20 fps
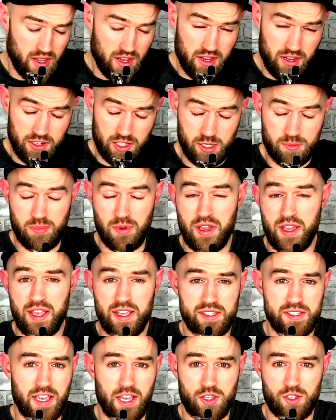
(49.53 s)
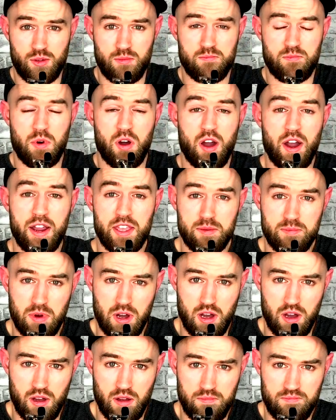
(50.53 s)
display section by the
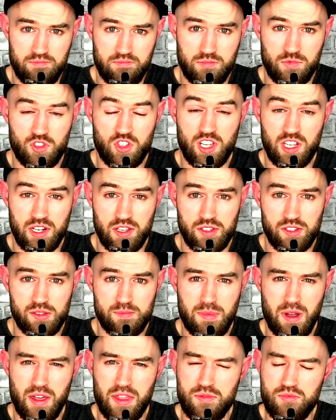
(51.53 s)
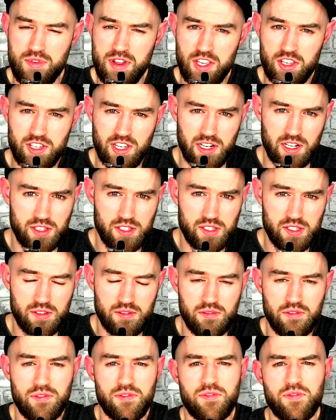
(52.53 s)
bar, chillers, about 3 chillers,
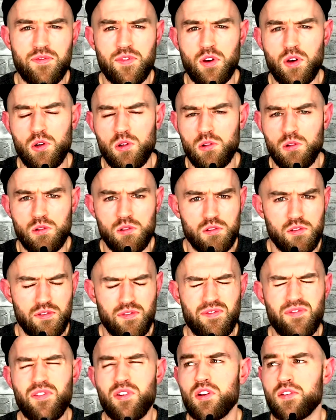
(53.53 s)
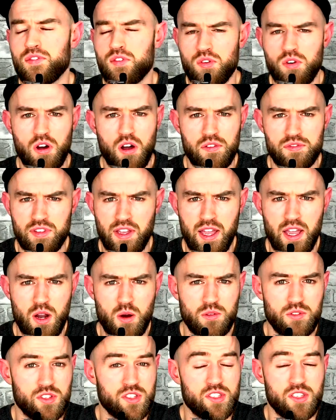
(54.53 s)
full of craft ale
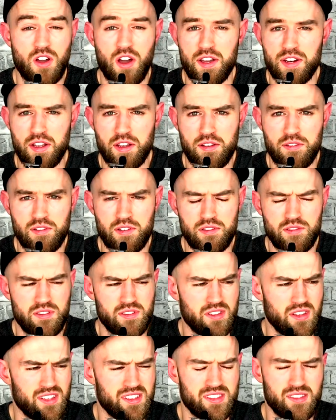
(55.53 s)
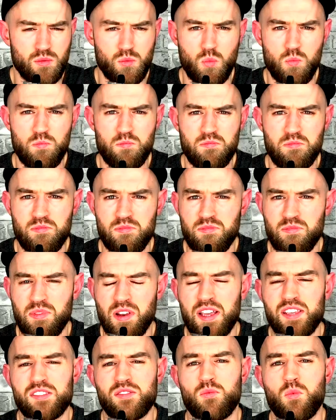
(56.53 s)
and cider. It's a
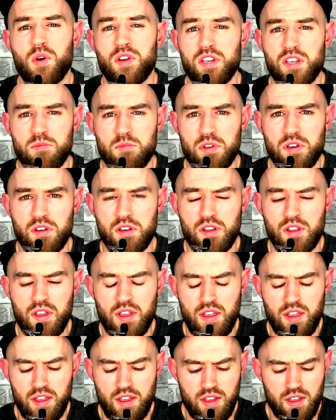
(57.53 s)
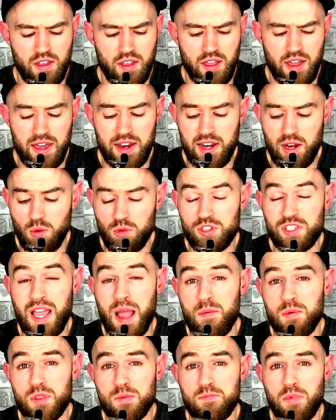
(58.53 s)
place of wonderment. I had a little chat
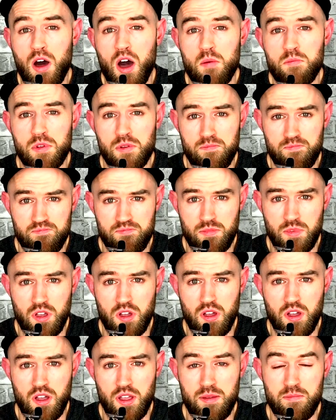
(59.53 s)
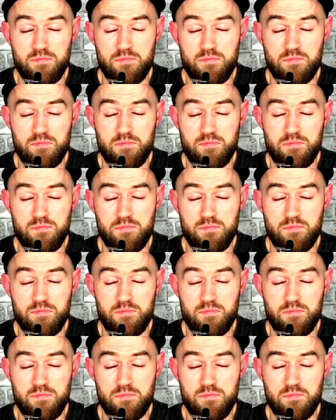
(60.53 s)
with the barman in